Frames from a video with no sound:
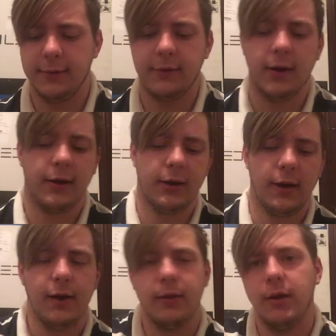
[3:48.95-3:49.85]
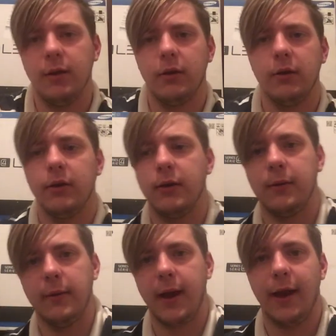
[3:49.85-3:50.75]
So I cut out the ear,
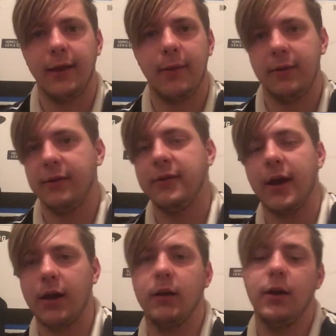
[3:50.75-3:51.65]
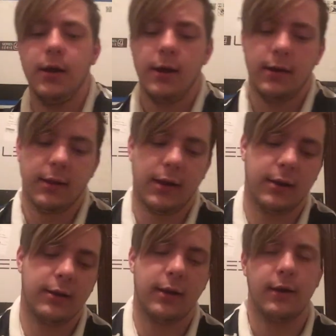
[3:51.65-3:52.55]
had that piece down. Then I
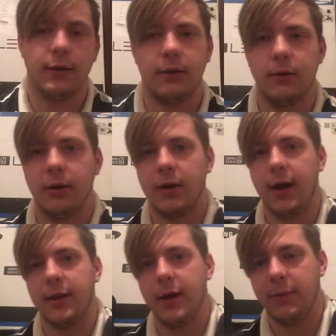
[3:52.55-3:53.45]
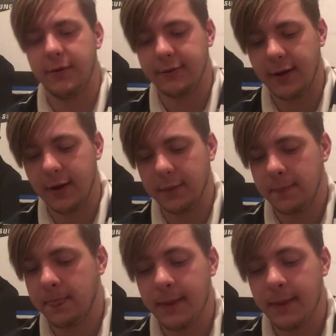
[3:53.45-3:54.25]
cut out the other ear, had that piece down.